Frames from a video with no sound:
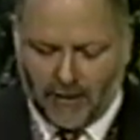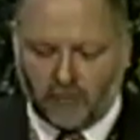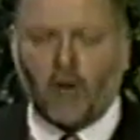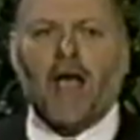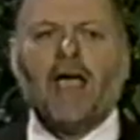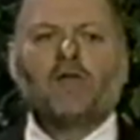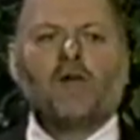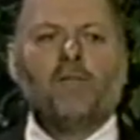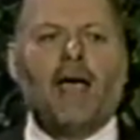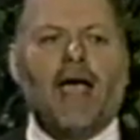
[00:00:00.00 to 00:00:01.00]
So I have
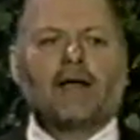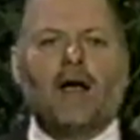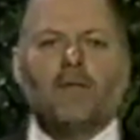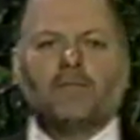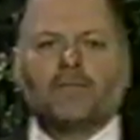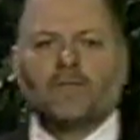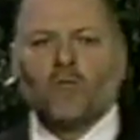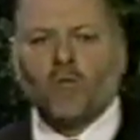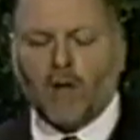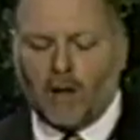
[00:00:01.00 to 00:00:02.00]
some backup,
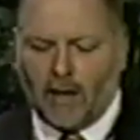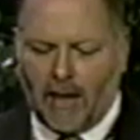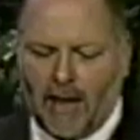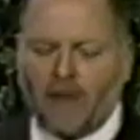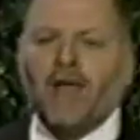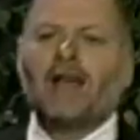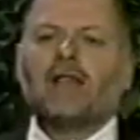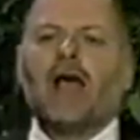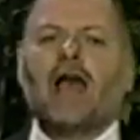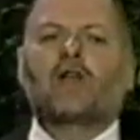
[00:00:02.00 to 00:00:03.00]
and I've had
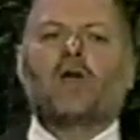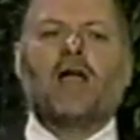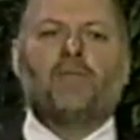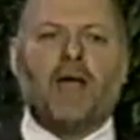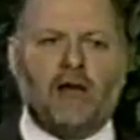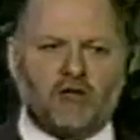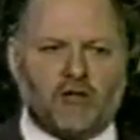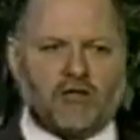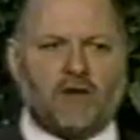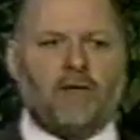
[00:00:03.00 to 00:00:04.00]
a lot of great
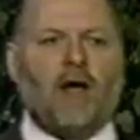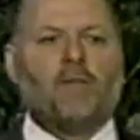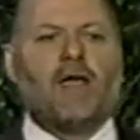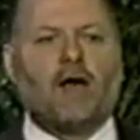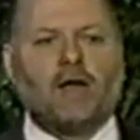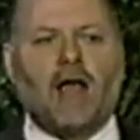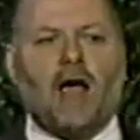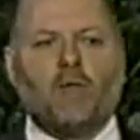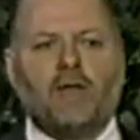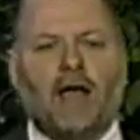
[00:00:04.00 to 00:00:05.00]
patients that have helped me out a
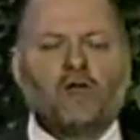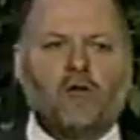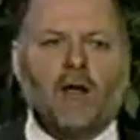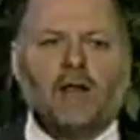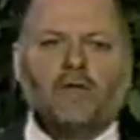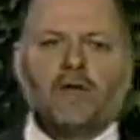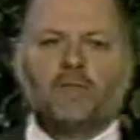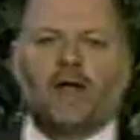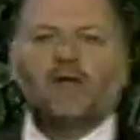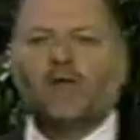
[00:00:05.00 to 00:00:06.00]
lot with that, so I live in a
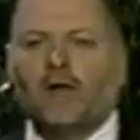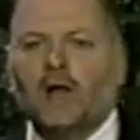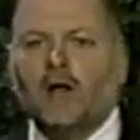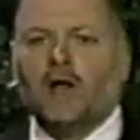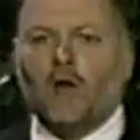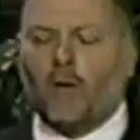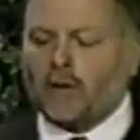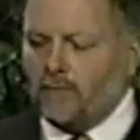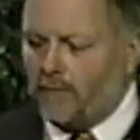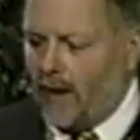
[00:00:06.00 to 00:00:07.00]
place that no
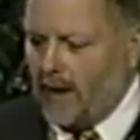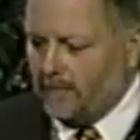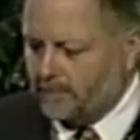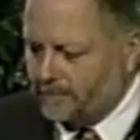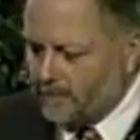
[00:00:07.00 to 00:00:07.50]
one can find.